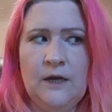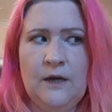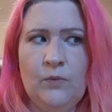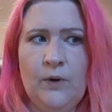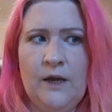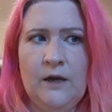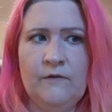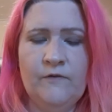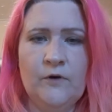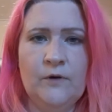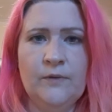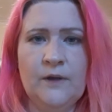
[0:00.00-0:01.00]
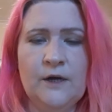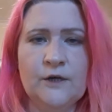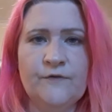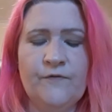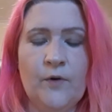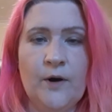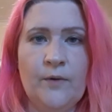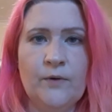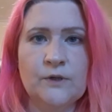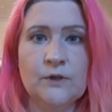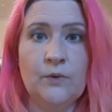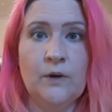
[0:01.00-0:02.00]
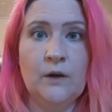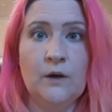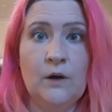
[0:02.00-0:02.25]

awake for the next 4 hours going,